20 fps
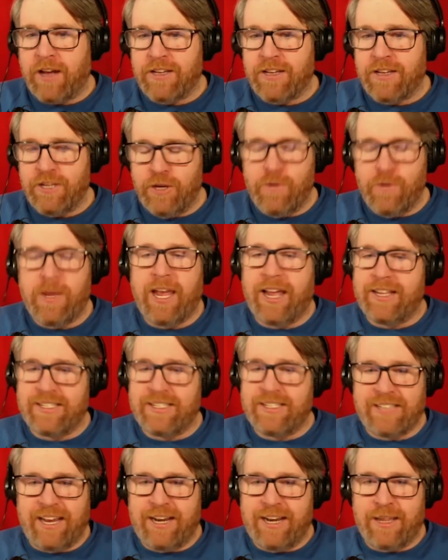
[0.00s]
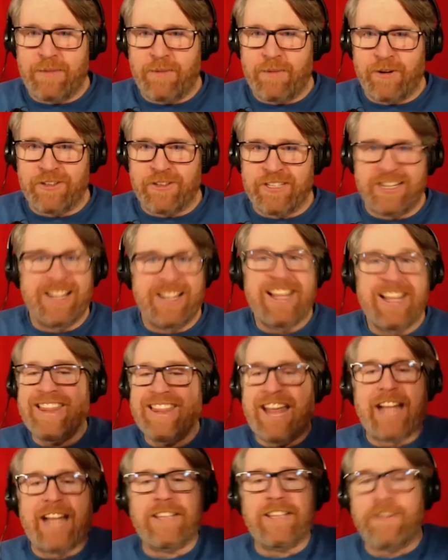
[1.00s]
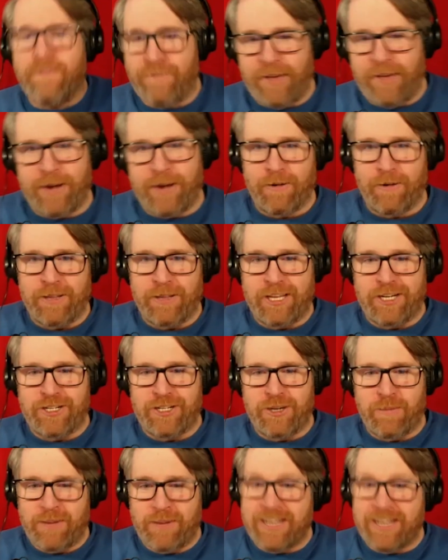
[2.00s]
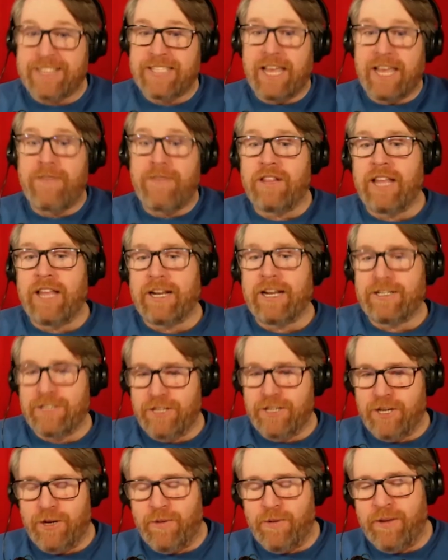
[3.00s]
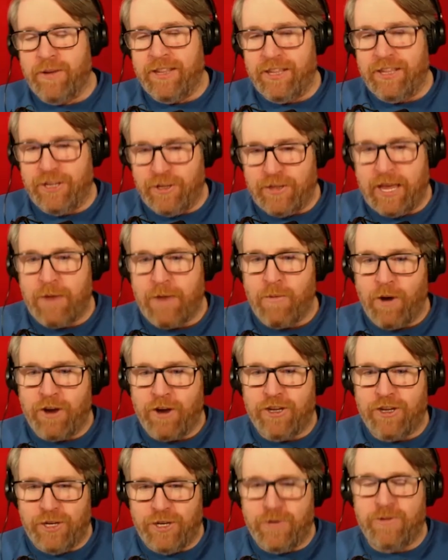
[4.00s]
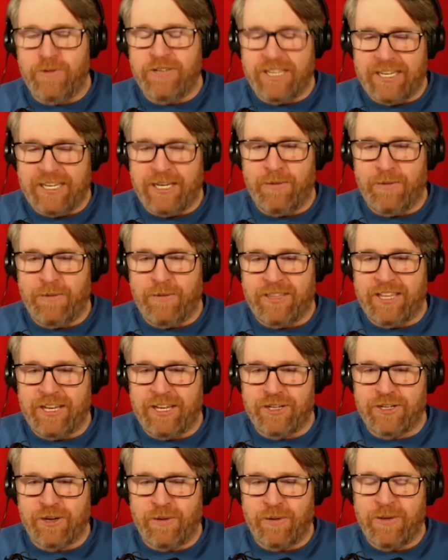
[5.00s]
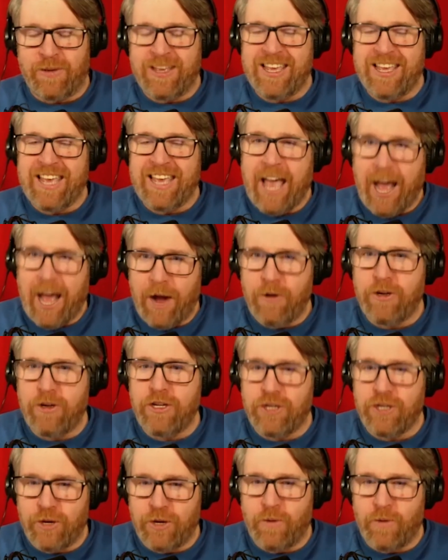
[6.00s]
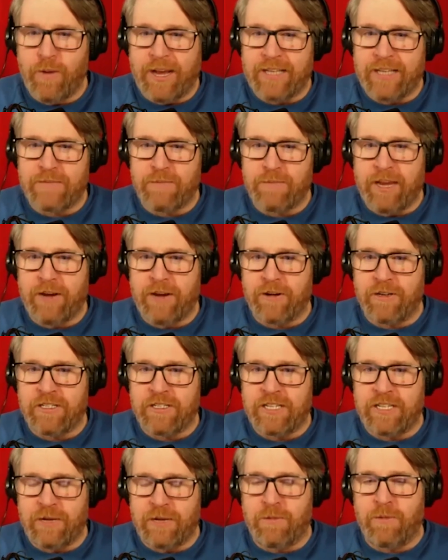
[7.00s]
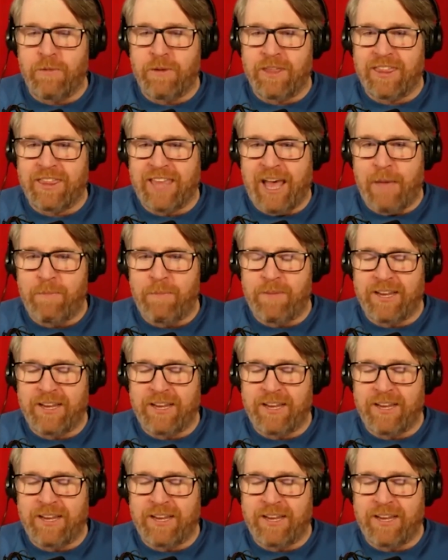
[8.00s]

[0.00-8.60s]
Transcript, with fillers: You can't say to the person, that's a federal issue, because they've elected you and they want you to deal with the issue. How do you as mayor deal with that?